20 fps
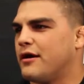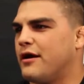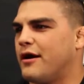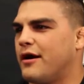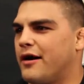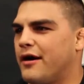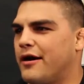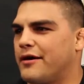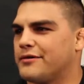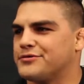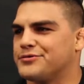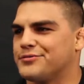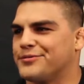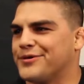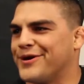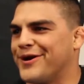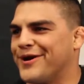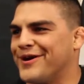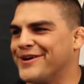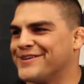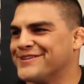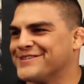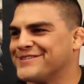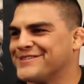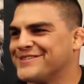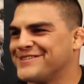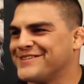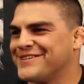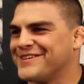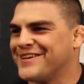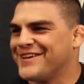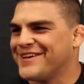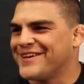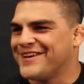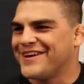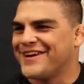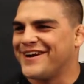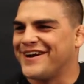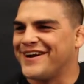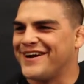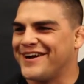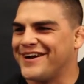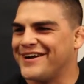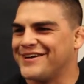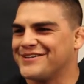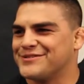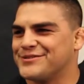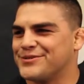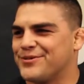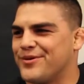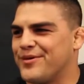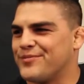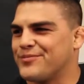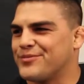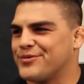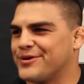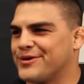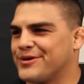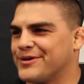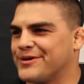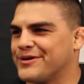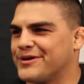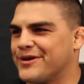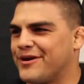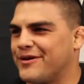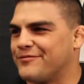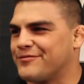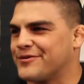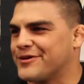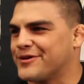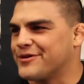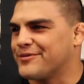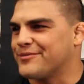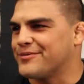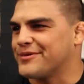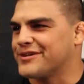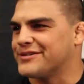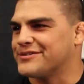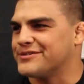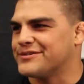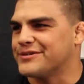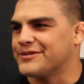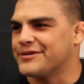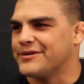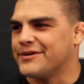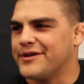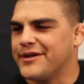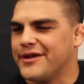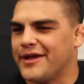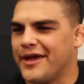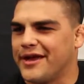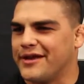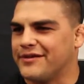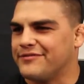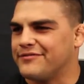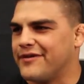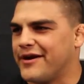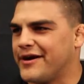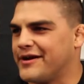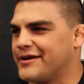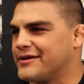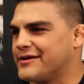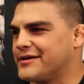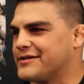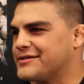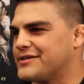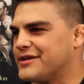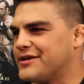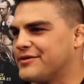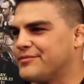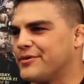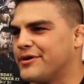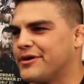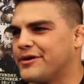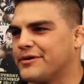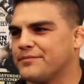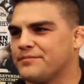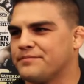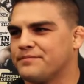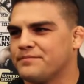to be honest. So I'm pretty confident coming into any fight against anybody.